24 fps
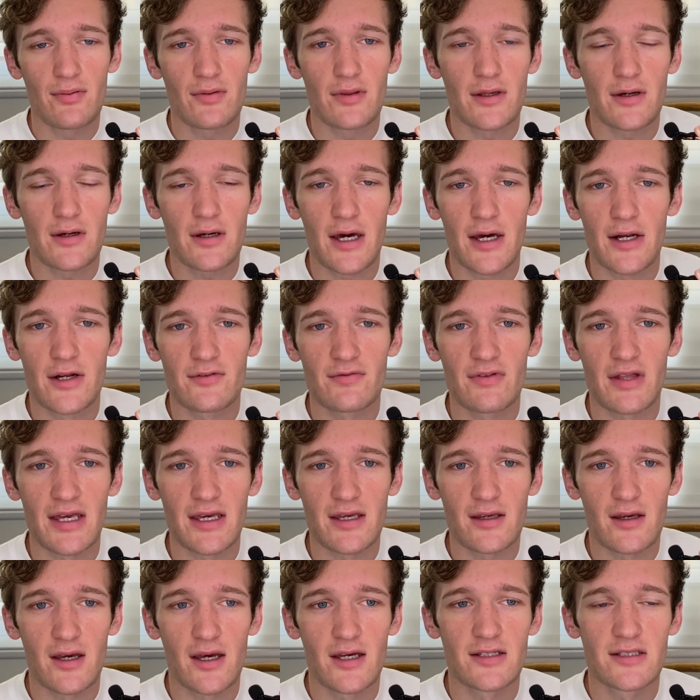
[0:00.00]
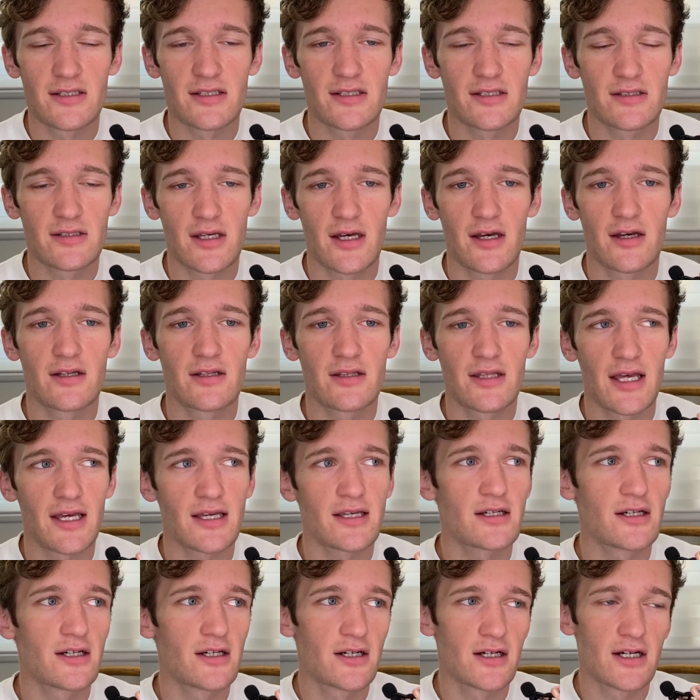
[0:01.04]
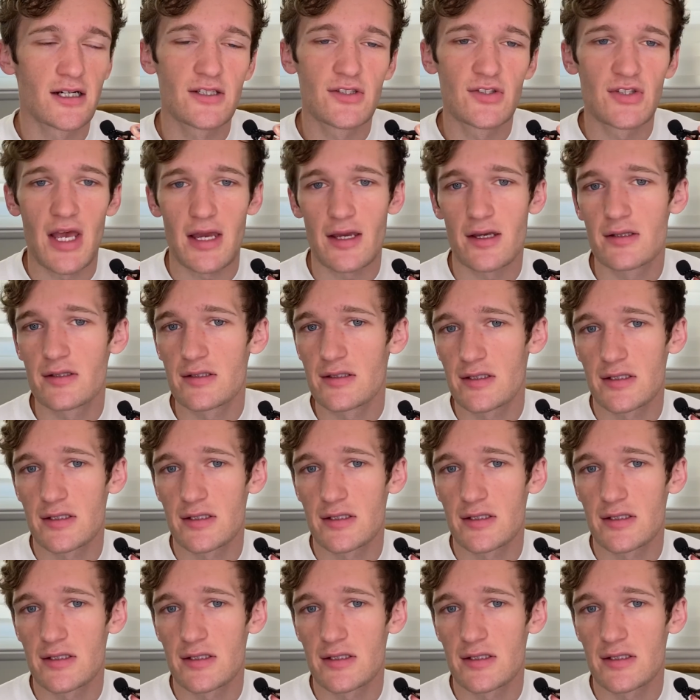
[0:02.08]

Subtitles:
They're kind of like a second